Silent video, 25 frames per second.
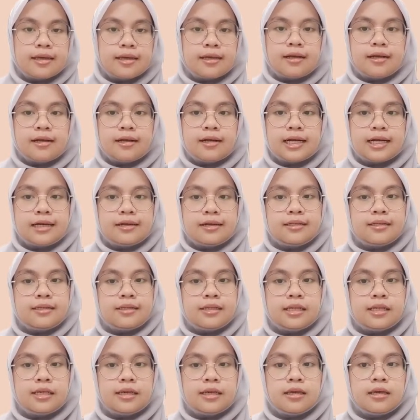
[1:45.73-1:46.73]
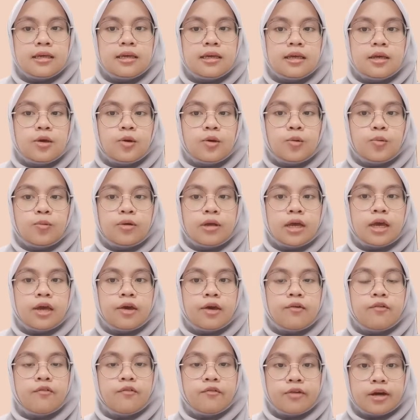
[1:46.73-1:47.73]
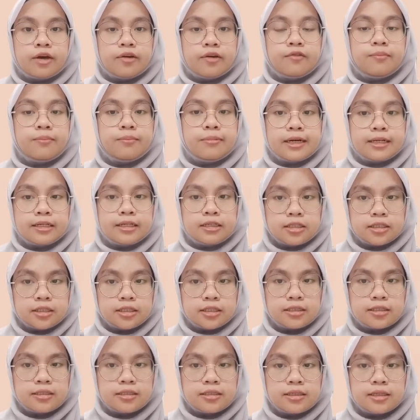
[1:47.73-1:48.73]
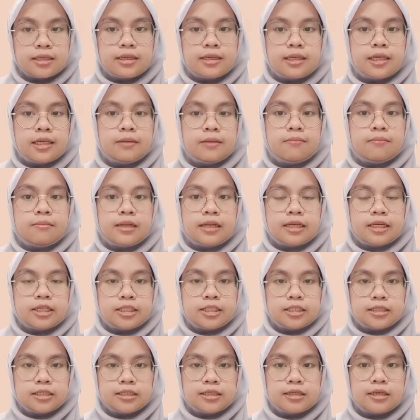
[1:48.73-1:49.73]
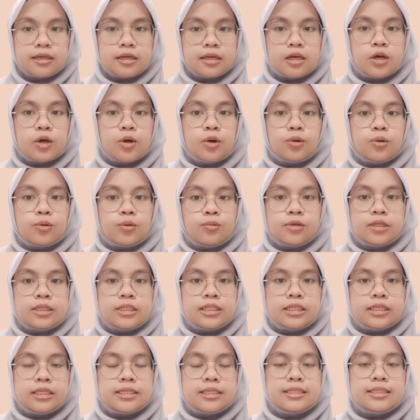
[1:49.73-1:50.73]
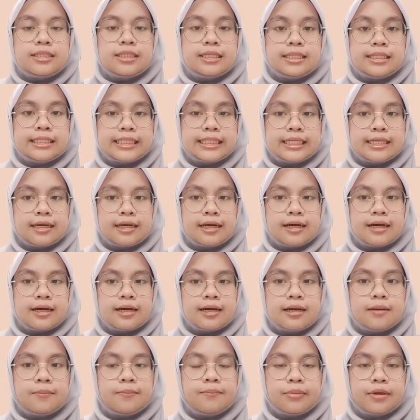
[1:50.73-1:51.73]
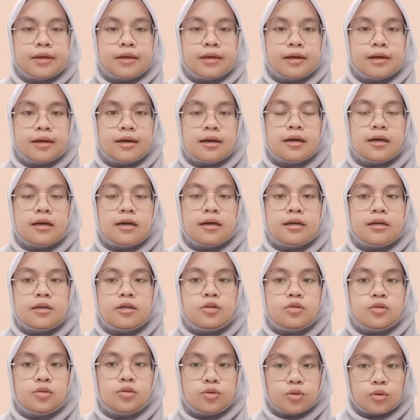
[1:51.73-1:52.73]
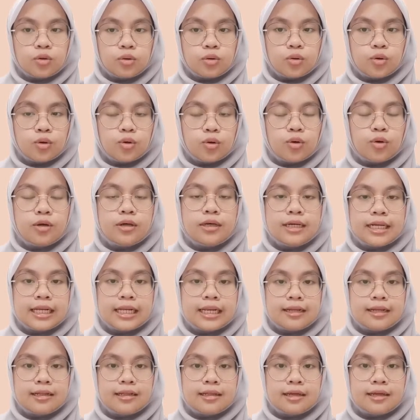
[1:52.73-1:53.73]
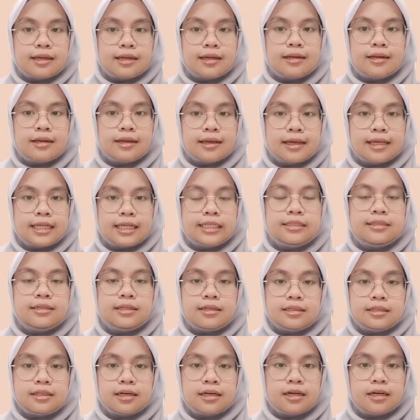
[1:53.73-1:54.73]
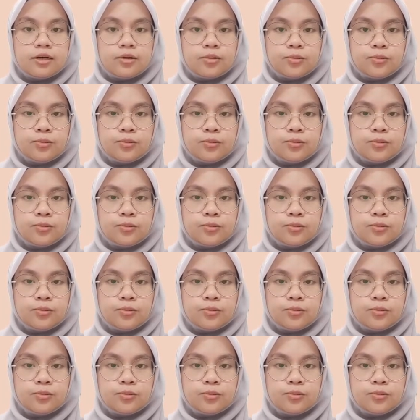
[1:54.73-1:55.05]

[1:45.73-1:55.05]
Currently, we have 5 branches in Malaysia, which is Kedah, Perak, Johor, Kelantan and Terengganu.